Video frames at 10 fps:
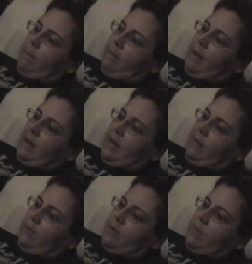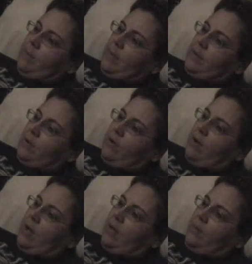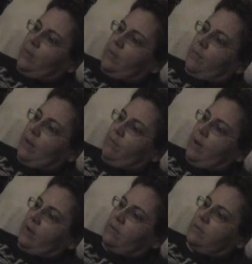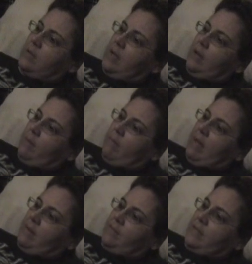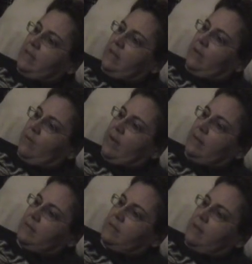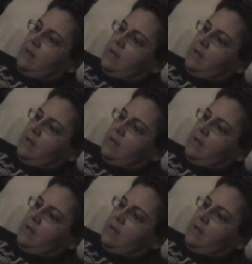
But Aunt Ruby pinned her collar with a red rose made of sealing wax.